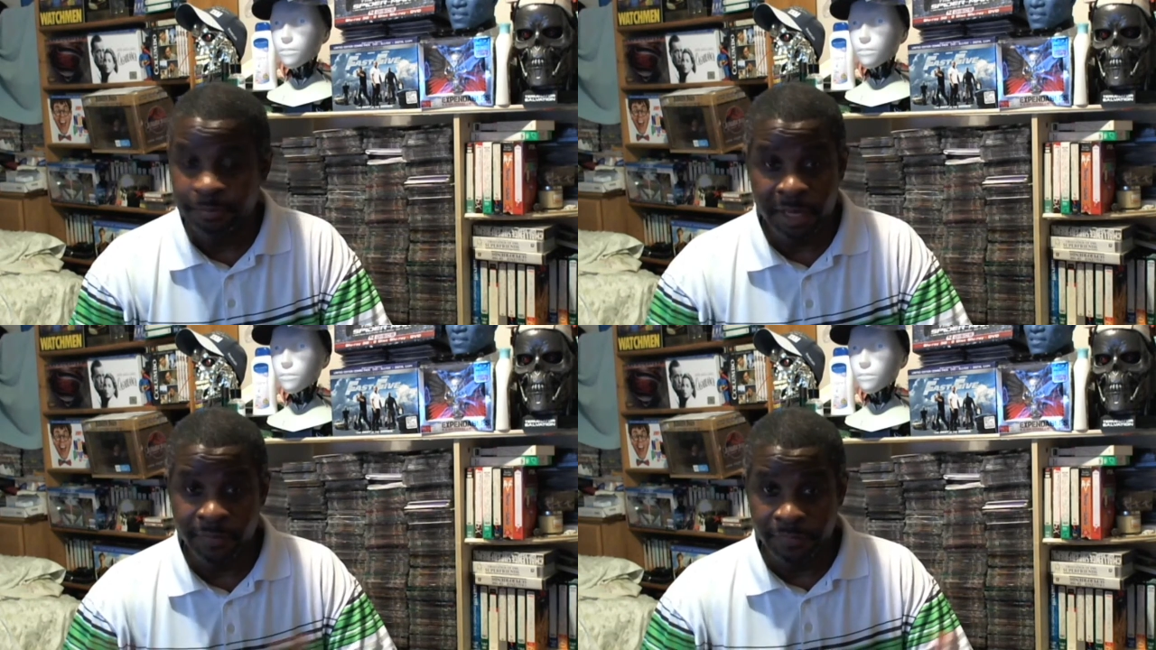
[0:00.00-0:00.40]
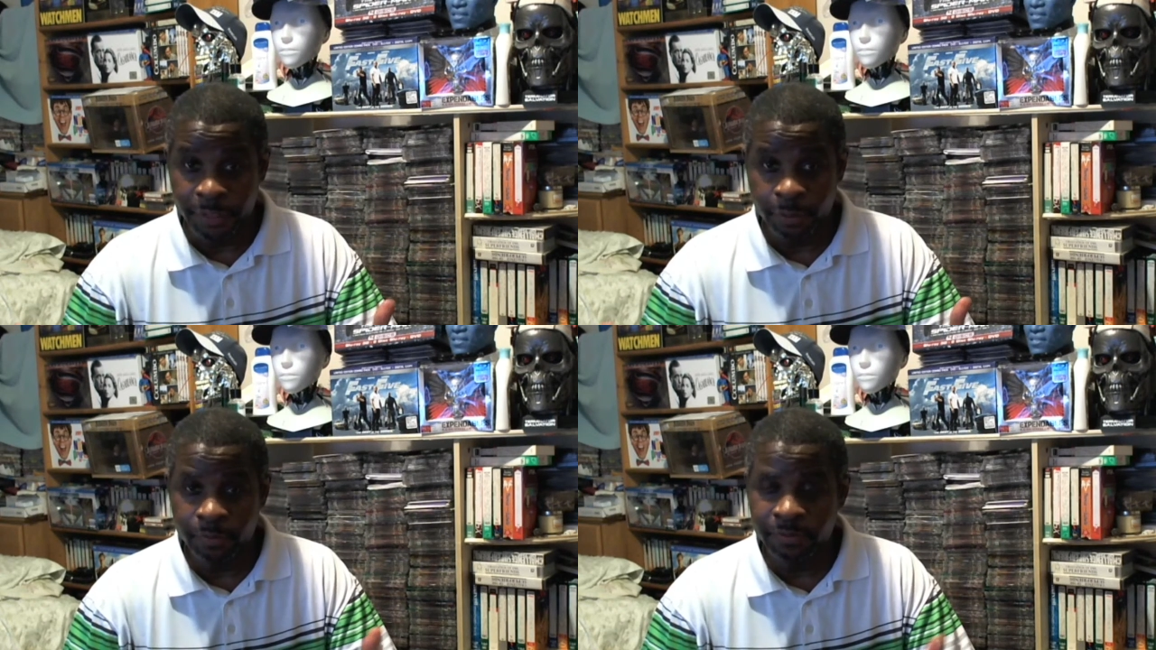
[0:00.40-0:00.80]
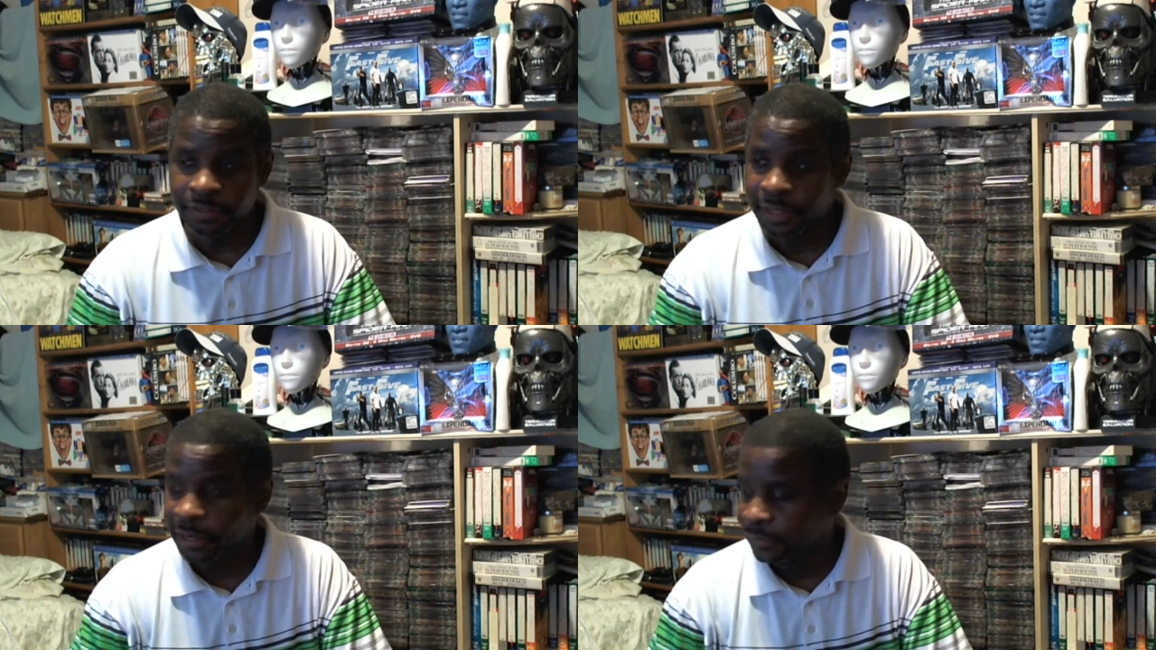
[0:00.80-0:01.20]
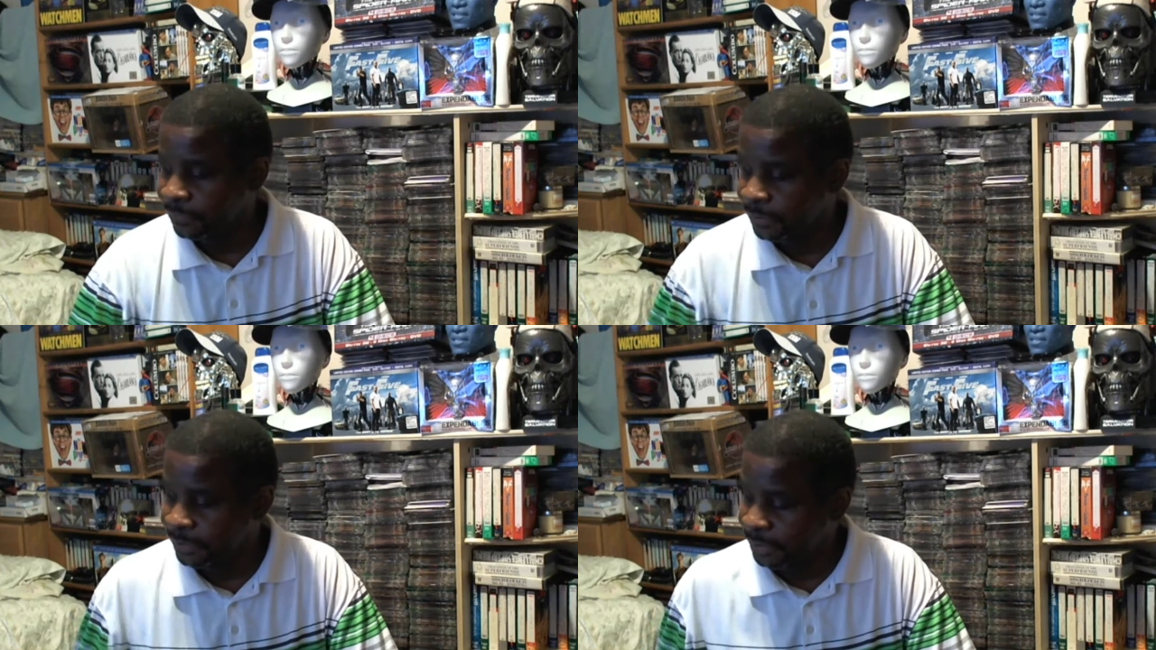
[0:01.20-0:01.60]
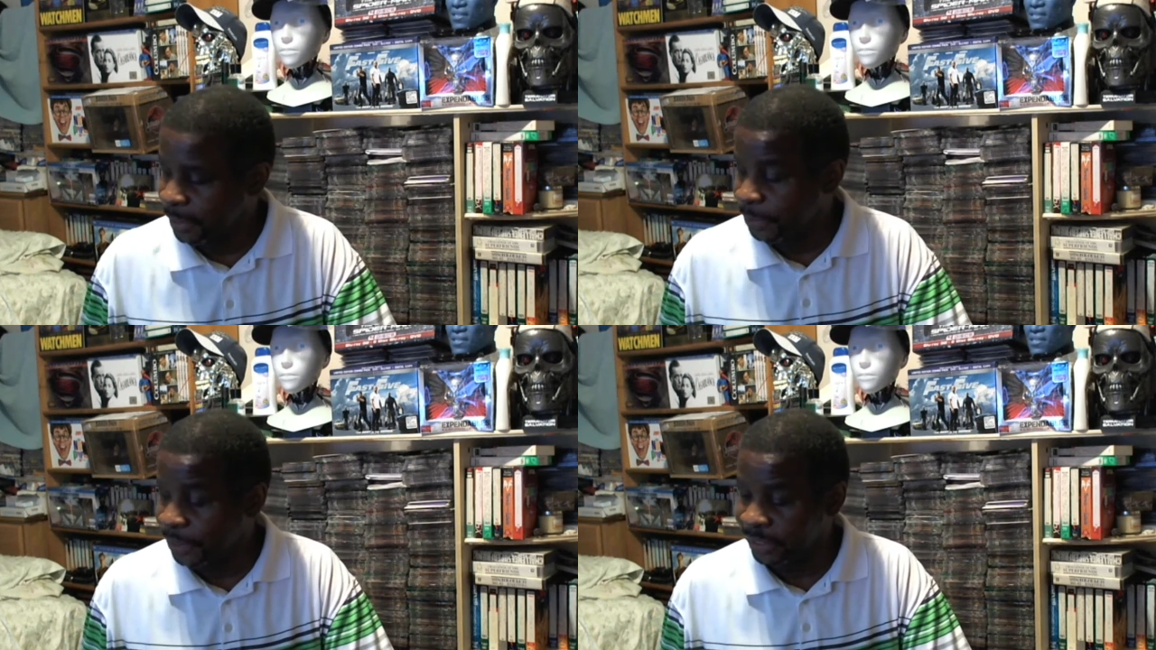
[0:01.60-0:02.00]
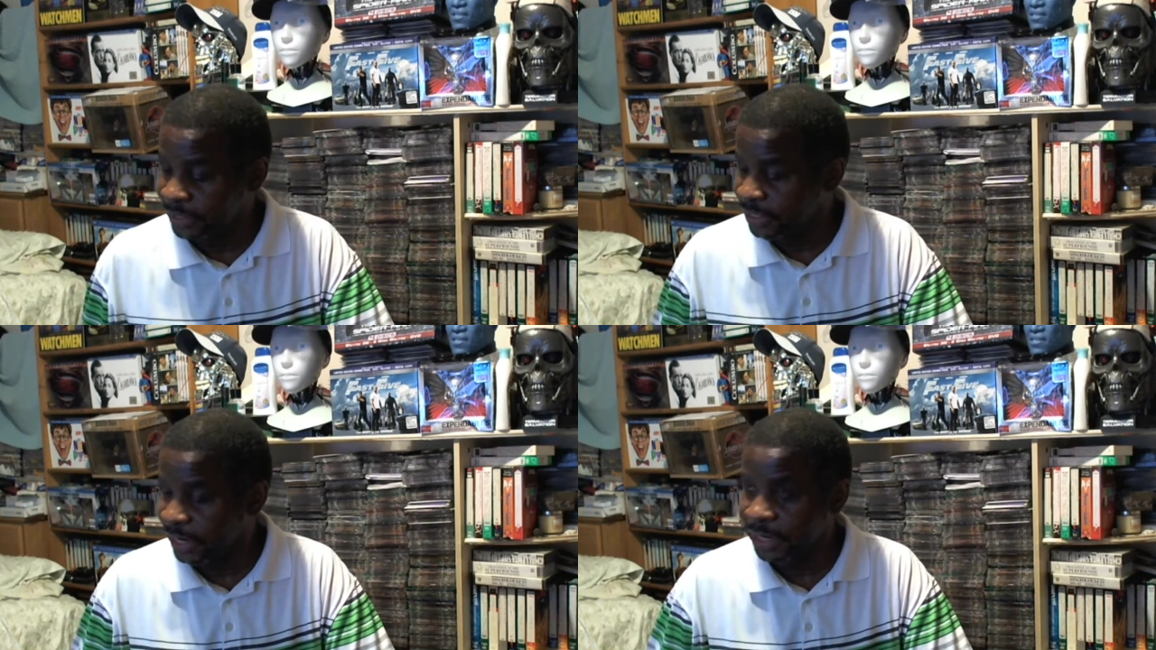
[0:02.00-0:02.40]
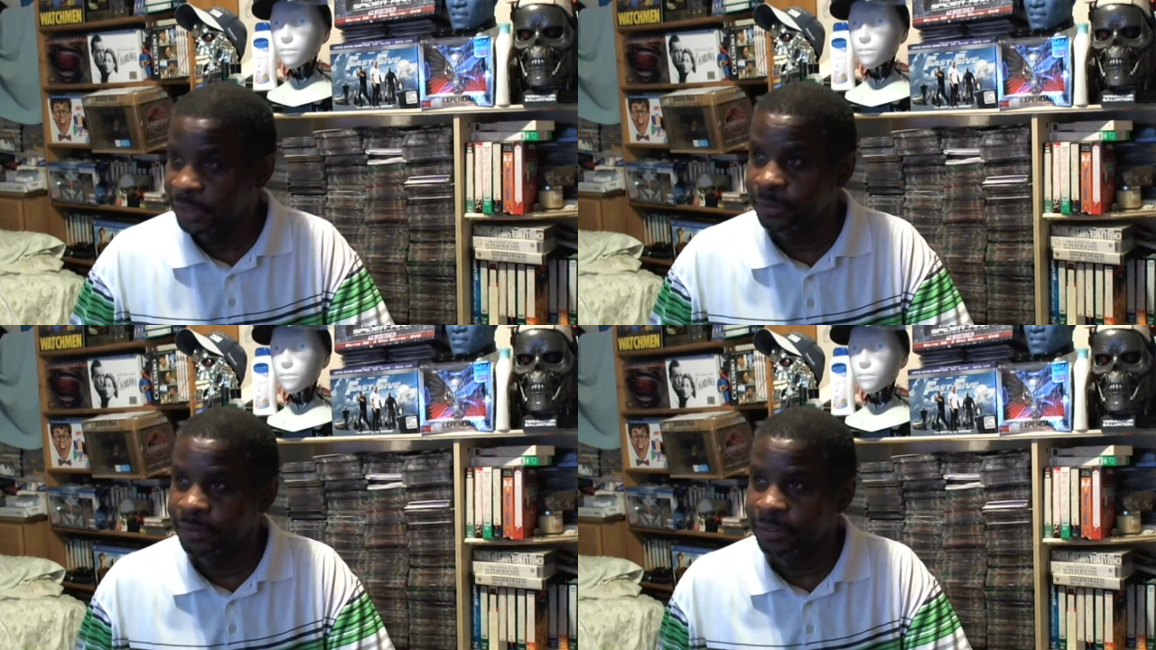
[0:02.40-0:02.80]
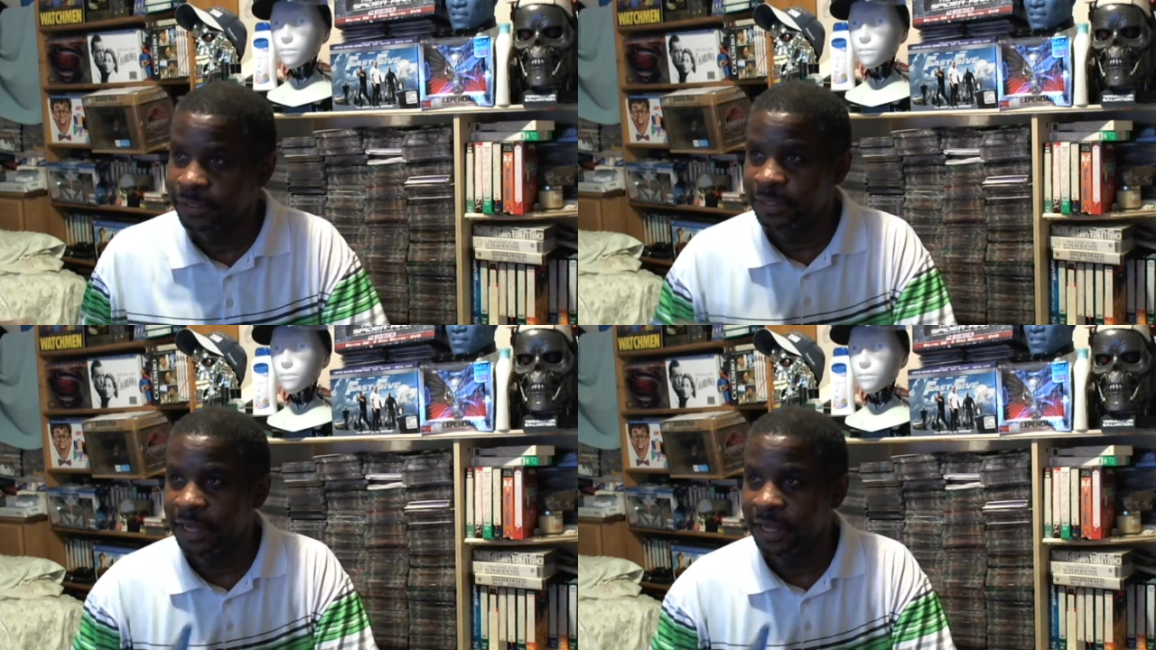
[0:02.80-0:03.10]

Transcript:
Speaker 1: my review of American Psycho, two